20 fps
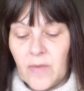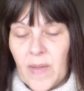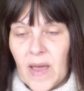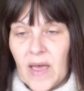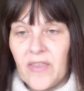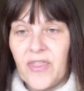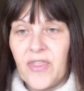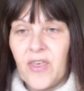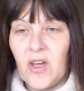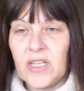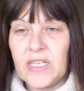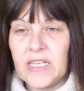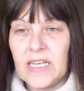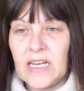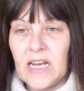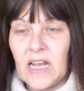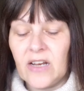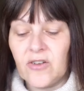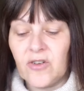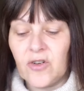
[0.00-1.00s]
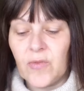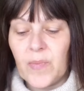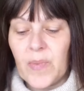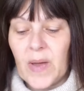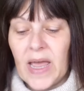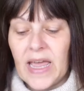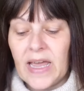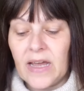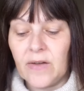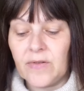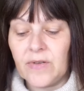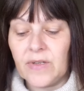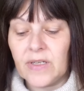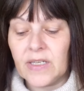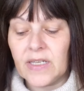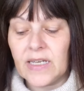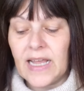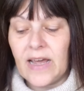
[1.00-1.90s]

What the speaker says: about £1,300.